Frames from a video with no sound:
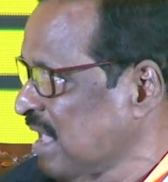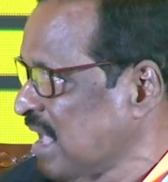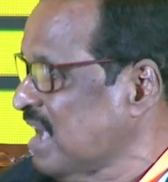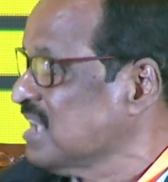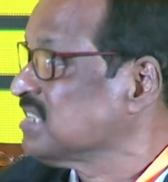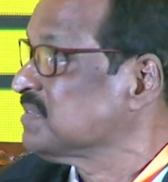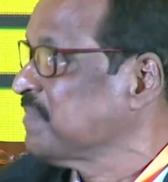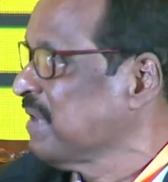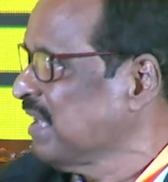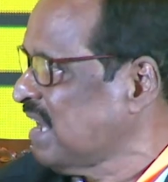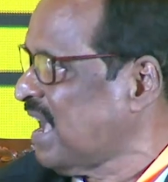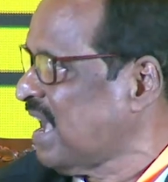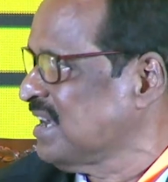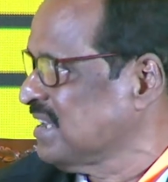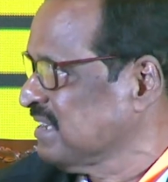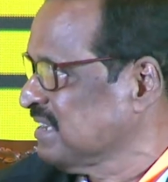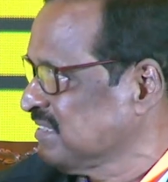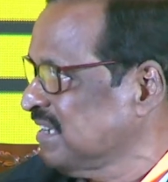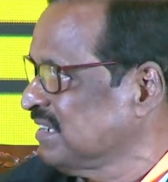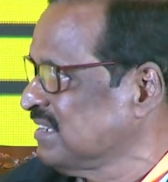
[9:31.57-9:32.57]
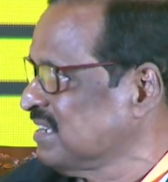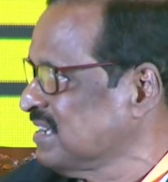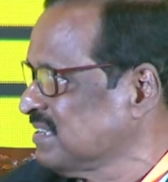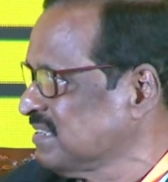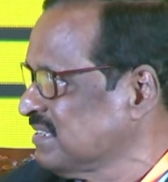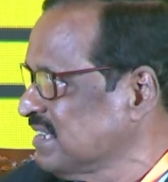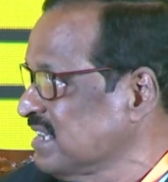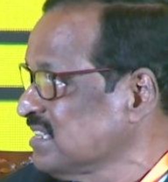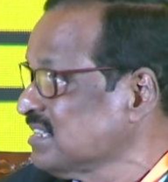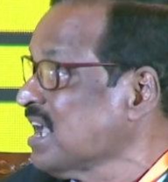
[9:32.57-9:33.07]
As Meena Alexander
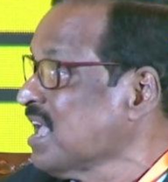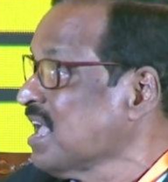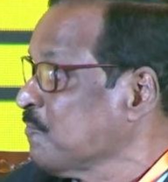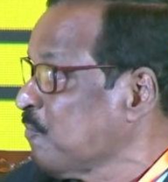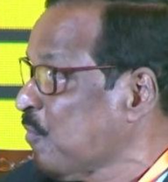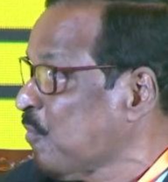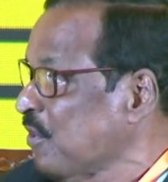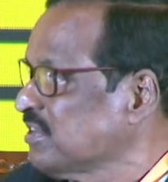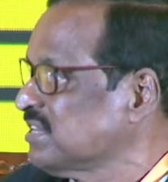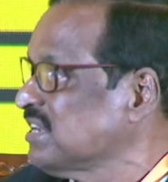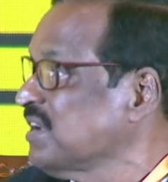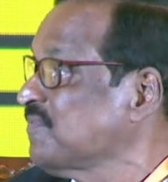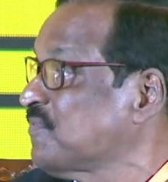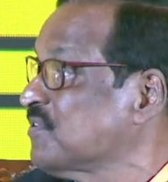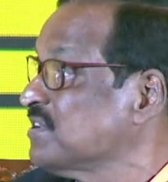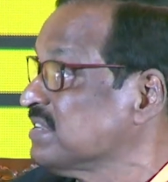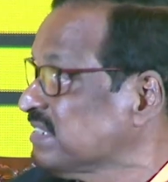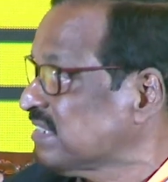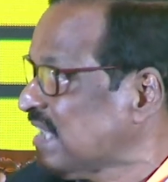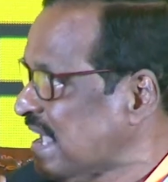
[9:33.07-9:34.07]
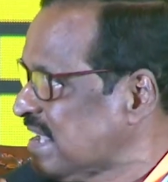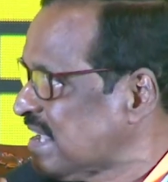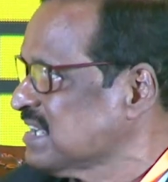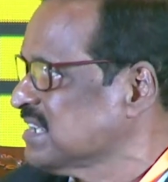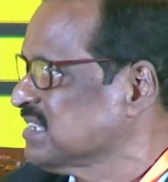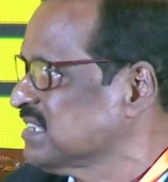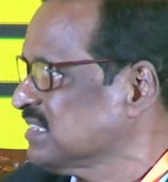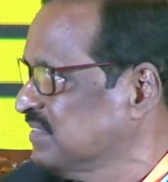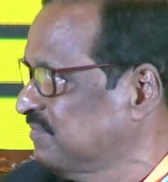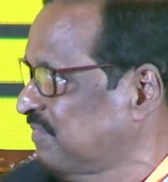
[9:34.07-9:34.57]
says, poetry for psychic
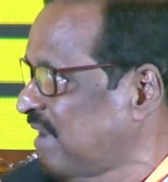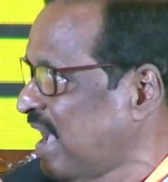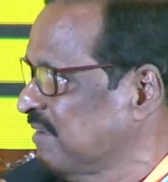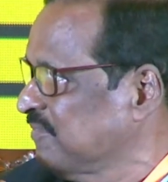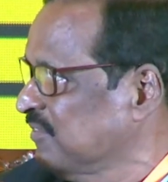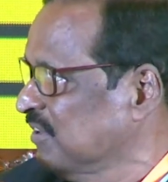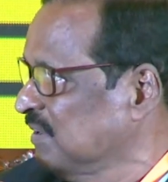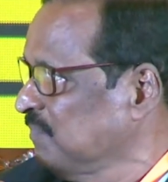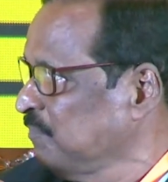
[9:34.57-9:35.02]
survival.